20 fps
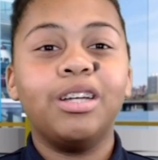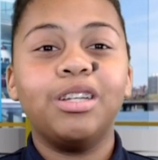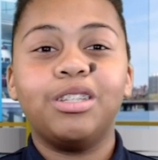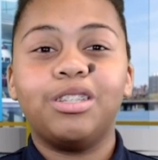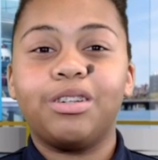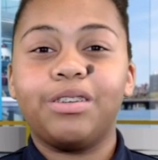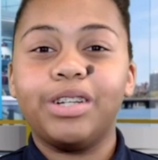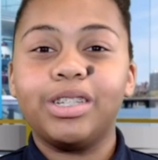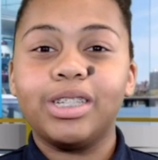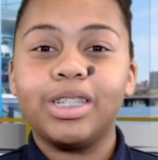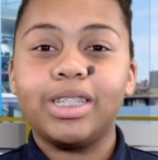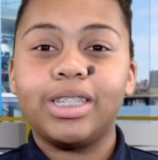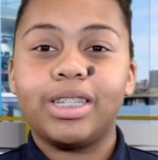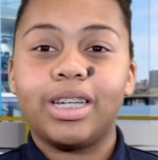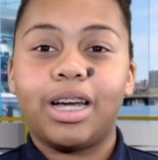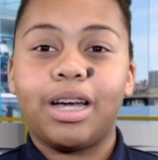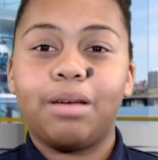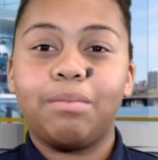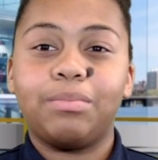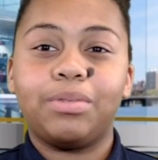During this
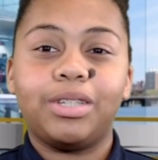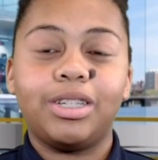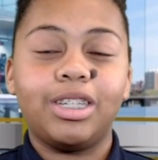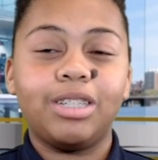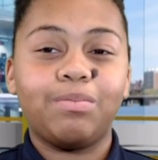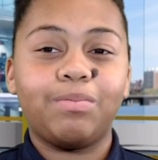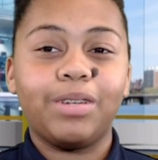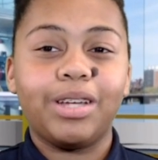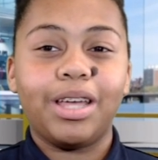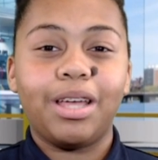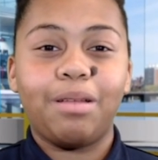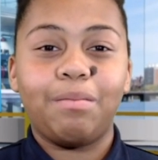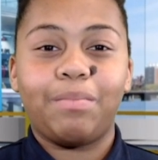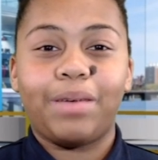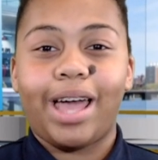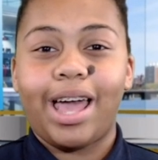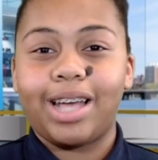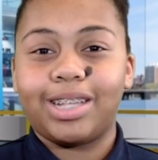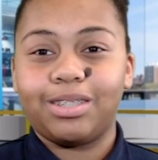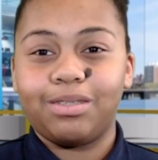time, please bring in
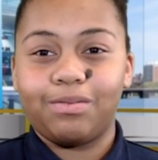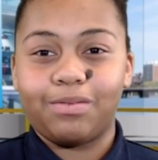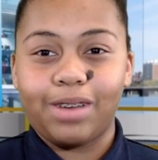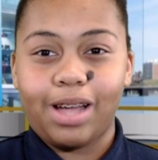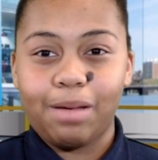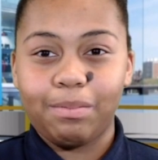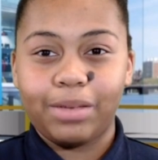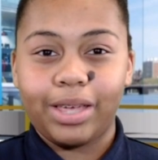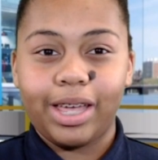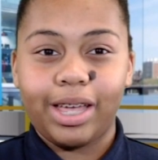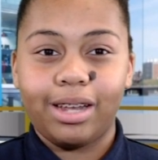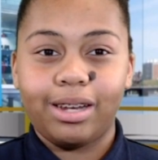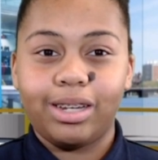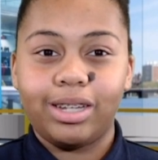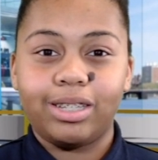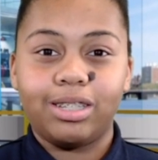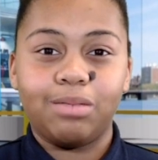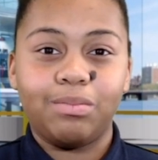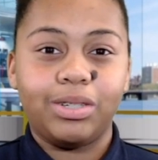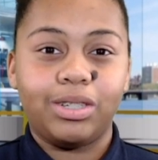bags of wrapped candy
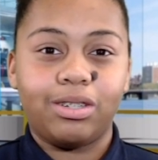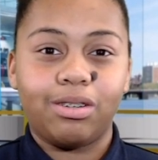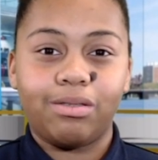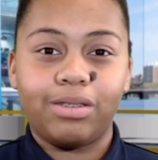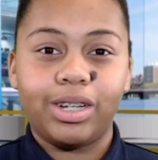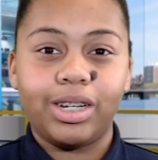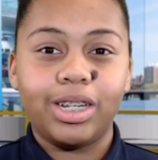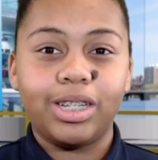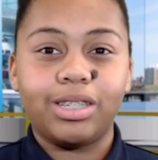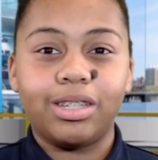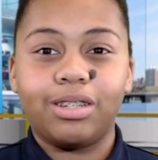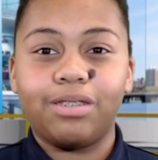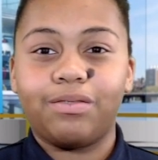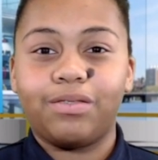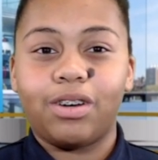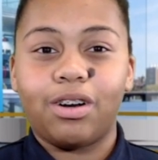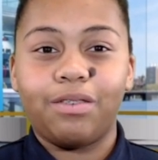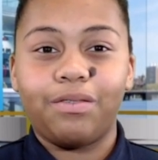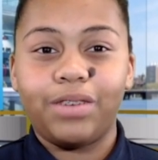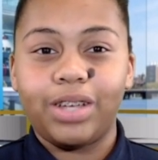to be donated to the
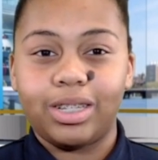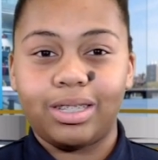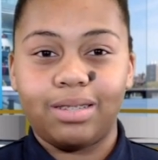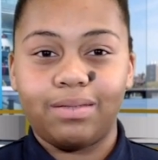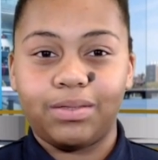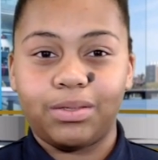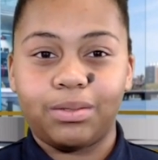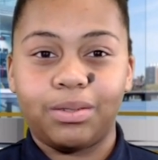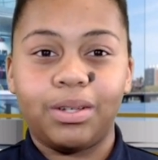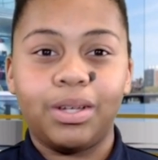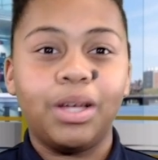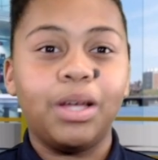Fall Festival.